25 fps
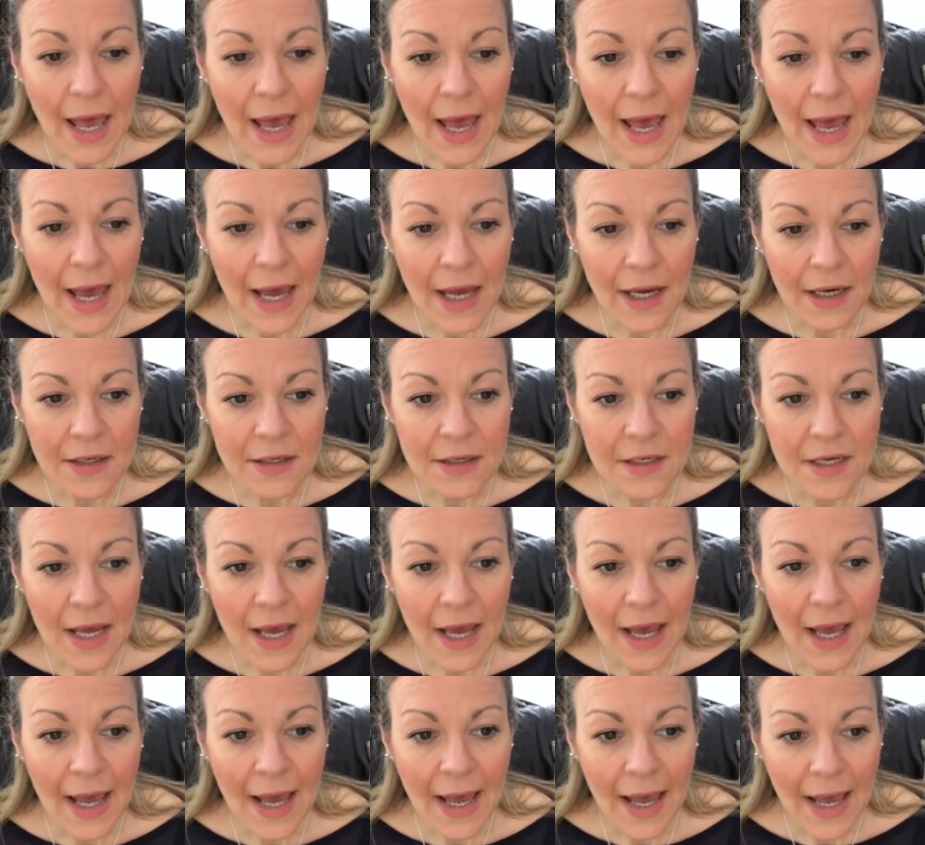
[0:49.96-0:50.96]
and
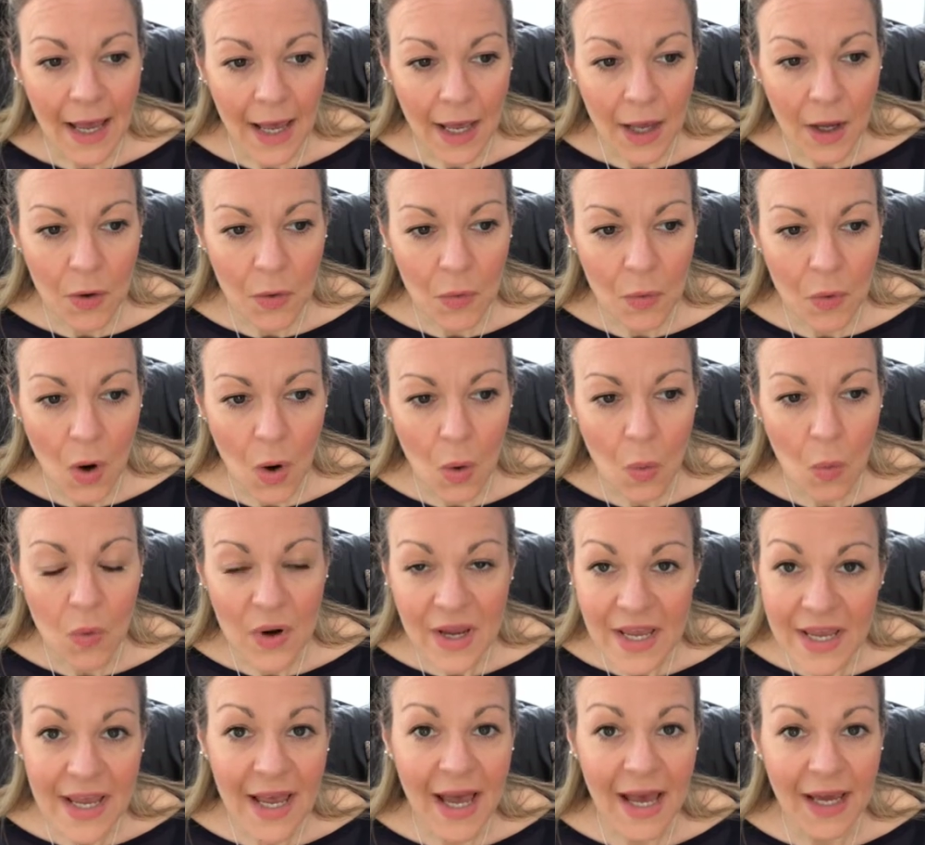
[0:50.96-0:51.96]
how
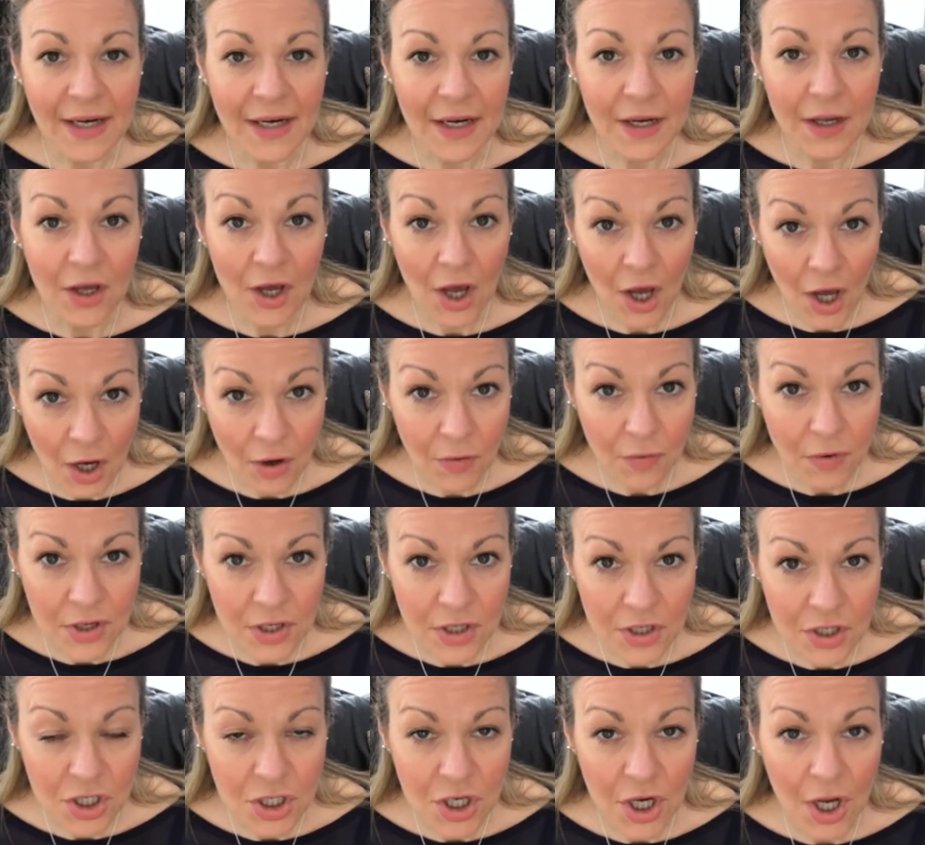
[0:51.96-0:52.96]
we can
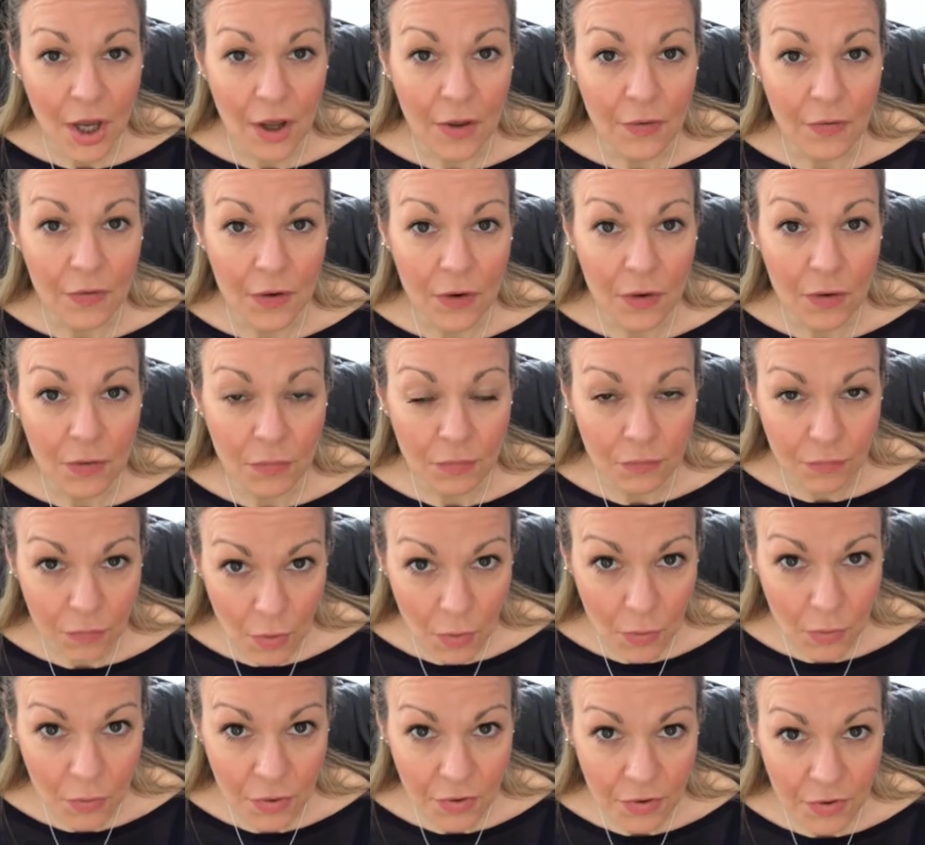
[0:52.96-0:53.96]
encourage the
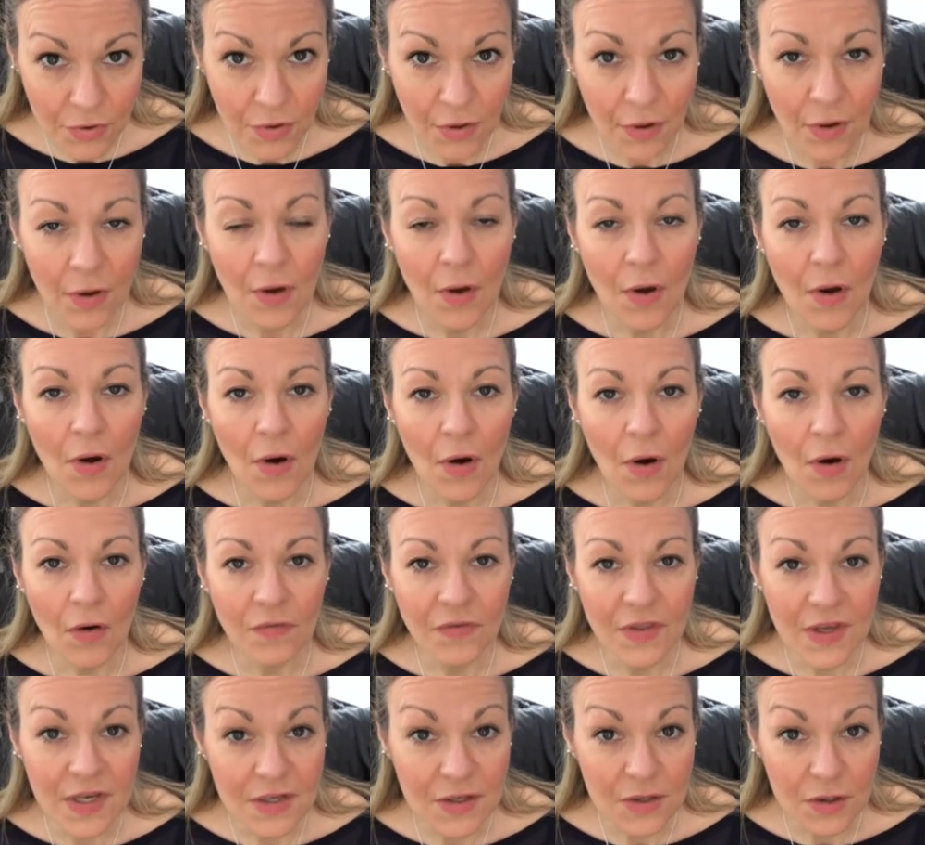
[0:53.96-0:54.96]
growth of
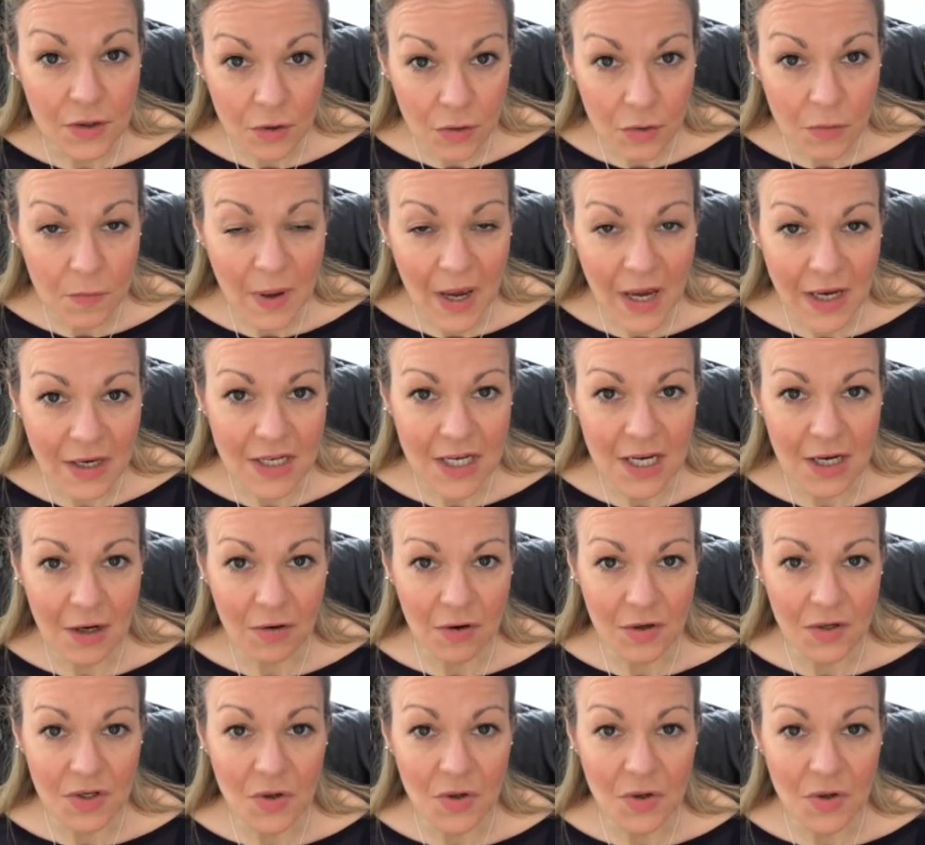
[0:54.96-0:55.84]
these good bacteria.